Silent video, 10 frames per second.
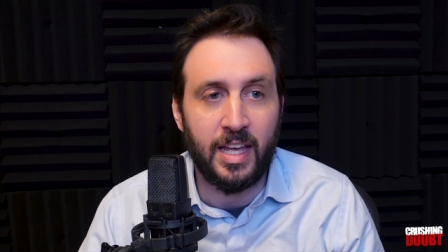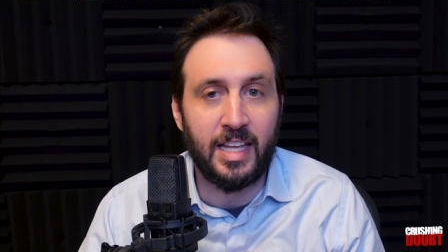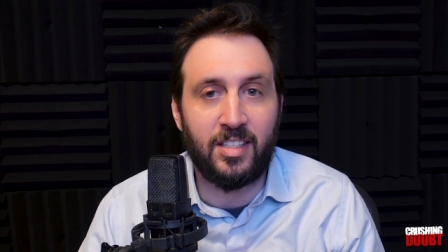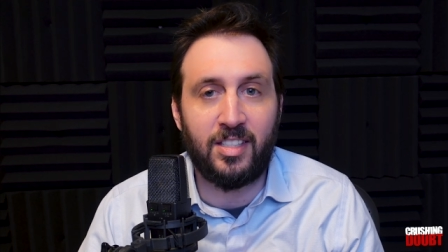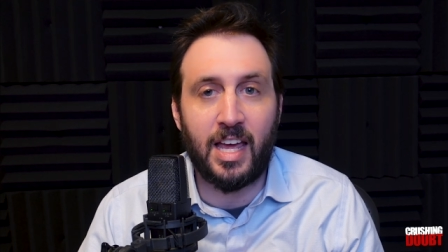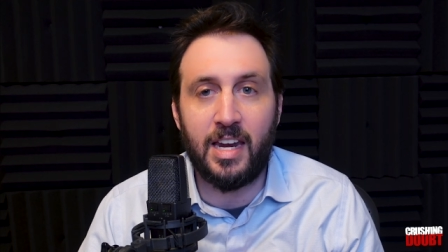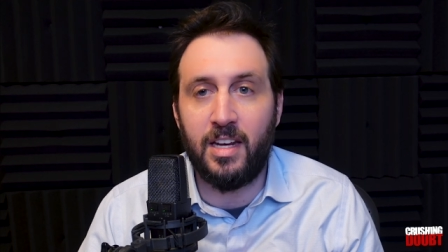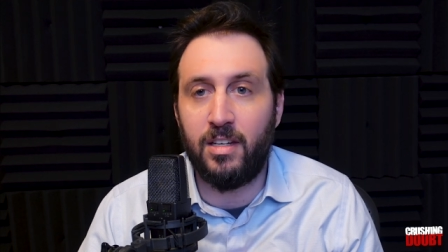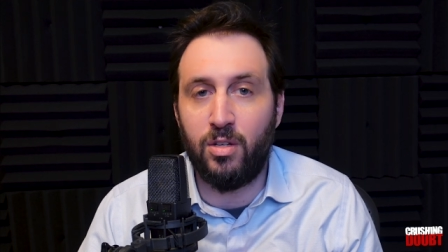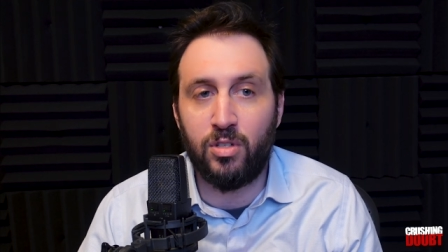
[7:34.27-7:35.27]
Instead,
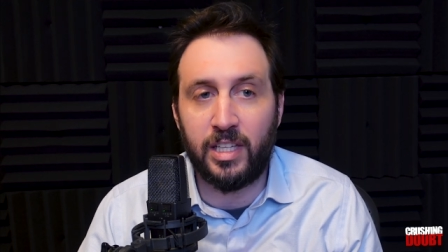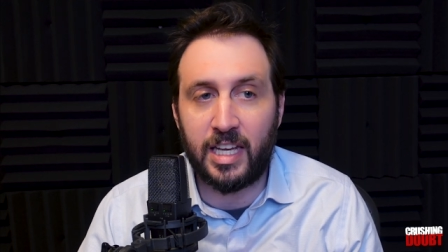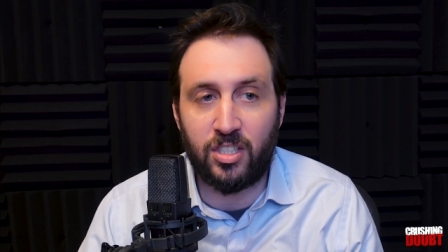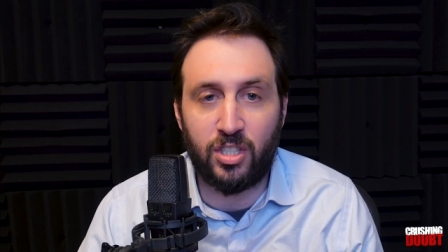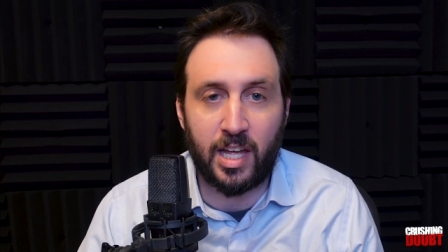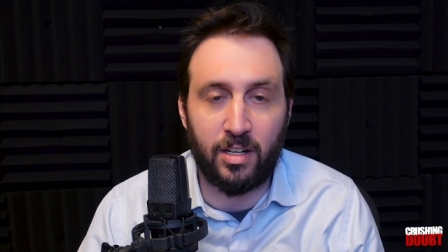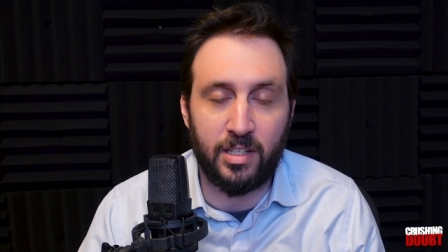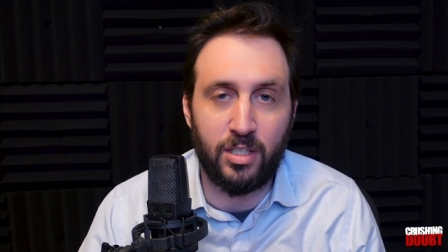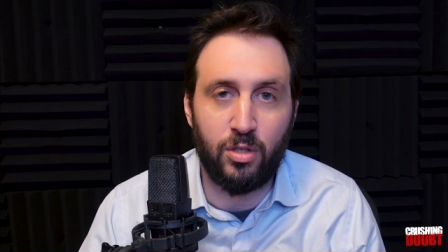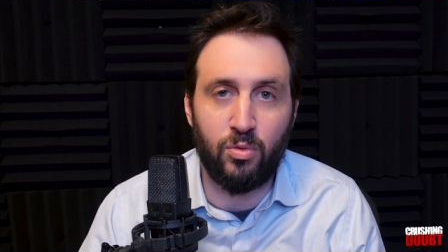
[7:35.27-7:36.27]
it usually gets channeled
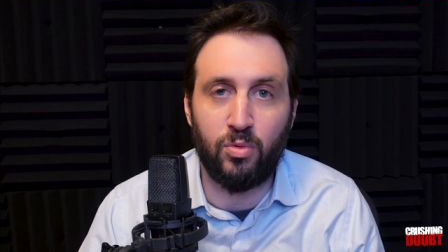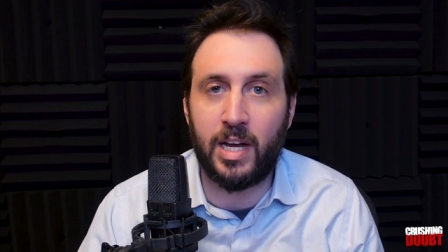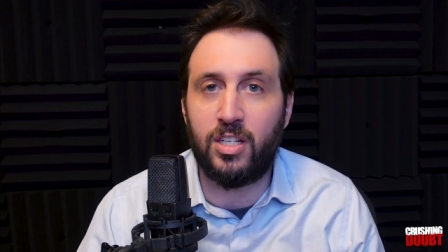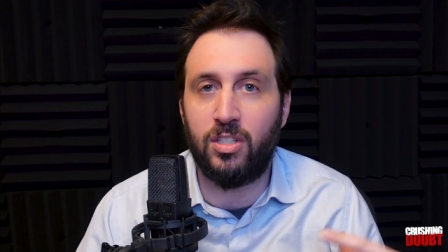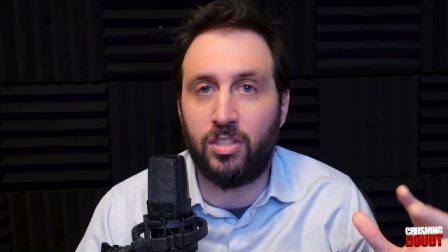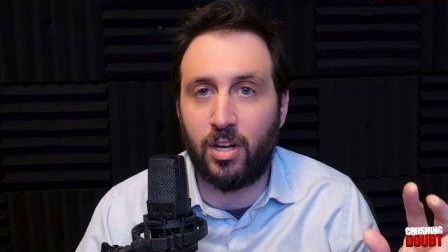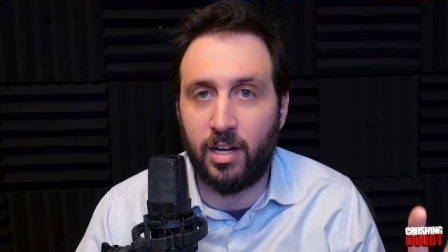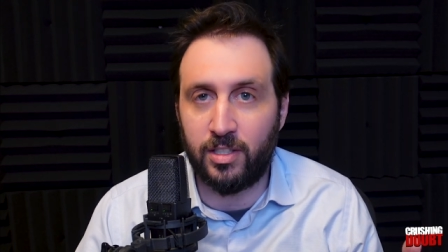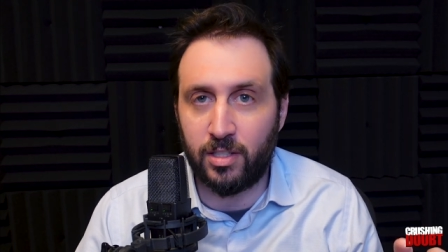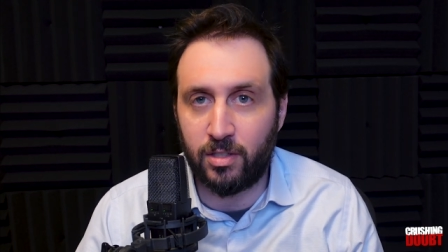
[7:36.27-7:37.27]
into righteous
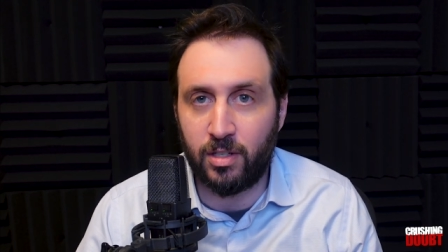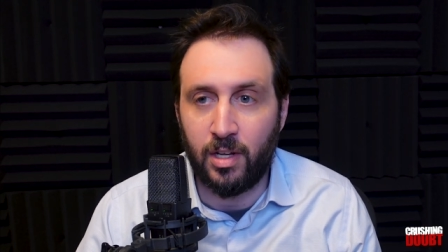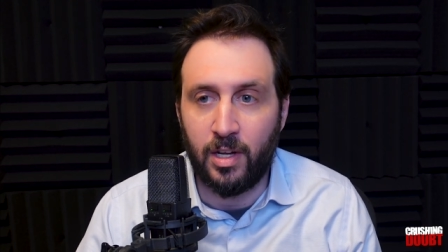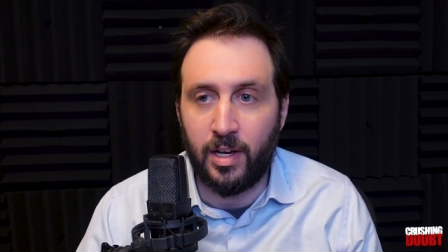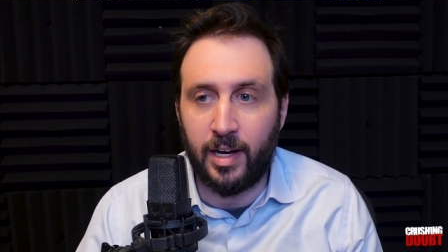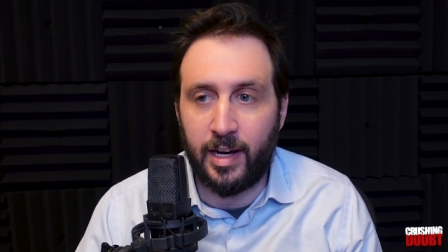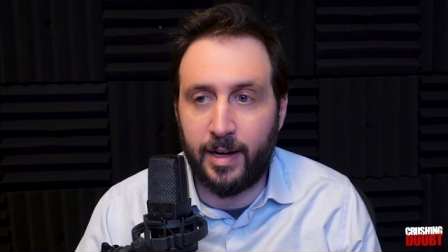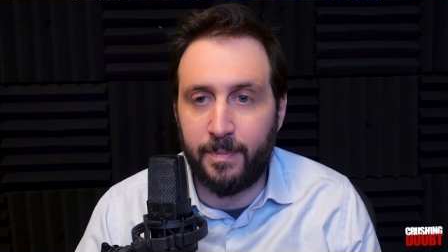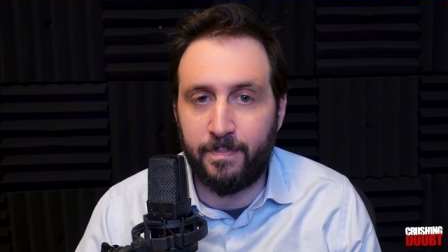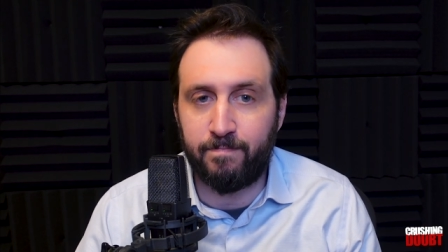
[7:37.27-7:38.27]
causes.
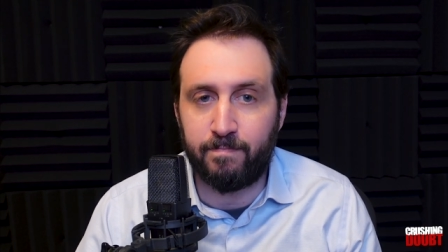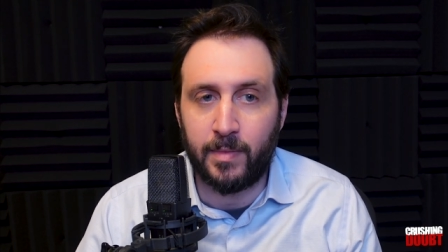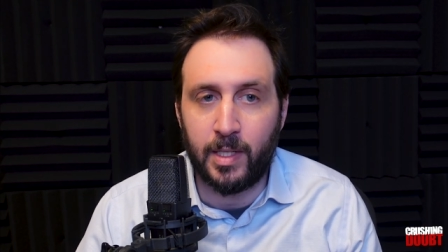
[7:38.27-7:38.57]
Um,